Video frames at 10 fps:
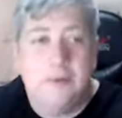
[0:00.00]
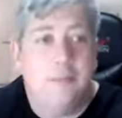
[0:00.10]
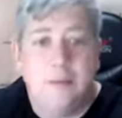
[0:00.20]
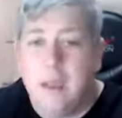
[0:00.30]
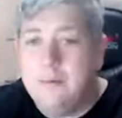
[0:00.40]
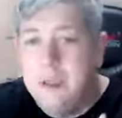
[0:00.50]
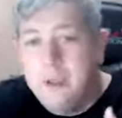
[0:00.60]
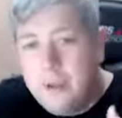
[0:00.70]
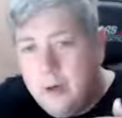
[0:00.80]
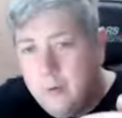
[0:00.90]
Sometimes,
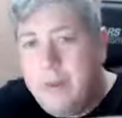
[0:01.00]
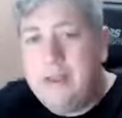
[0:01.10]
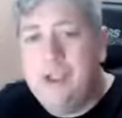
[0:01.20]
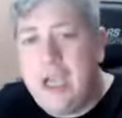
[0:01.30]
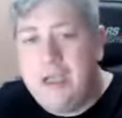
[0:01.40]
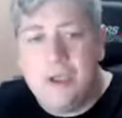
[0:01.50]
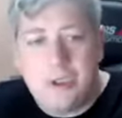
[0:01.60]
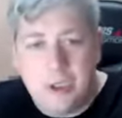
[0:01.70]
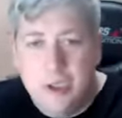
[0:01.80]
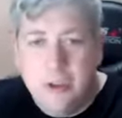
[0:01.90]
you know, we make changes
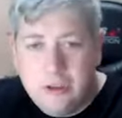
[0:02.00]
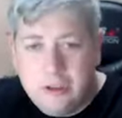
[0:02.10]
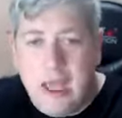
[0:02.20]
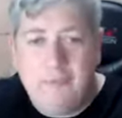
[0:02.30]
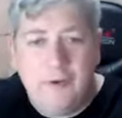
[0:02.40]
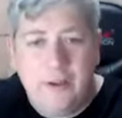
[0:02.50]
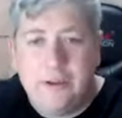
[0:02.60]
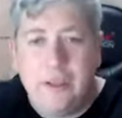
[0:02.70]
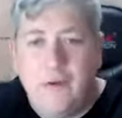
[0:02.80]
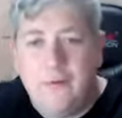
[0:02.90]
to staffing and
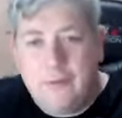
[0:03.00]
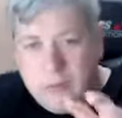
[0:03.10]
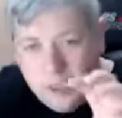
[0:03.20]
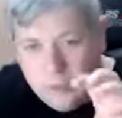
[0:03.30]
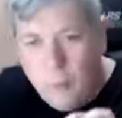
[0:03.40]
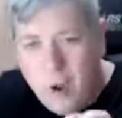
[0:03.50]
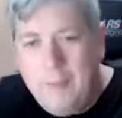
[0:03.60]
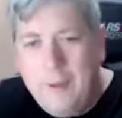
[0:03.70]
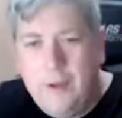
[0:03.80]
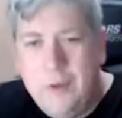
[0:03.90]
stuff, and I have to, why
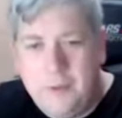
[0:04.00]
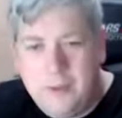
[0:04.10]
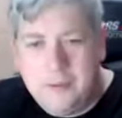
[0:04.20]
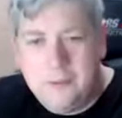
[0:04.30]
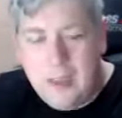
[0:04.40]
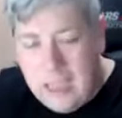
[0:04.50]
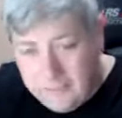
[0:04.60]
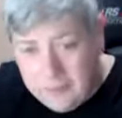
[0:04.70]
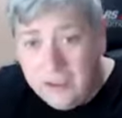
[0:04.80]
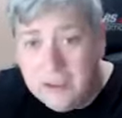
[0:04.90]
am I doing this? I
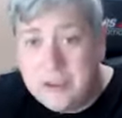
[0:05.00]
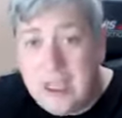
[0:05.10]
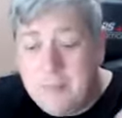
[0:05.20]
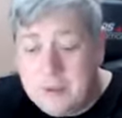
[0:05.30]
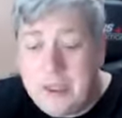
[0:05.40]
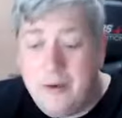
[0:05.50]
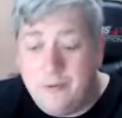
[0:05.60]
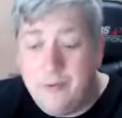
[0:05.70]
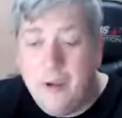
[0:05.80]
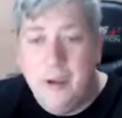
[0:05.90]
have to understand myself.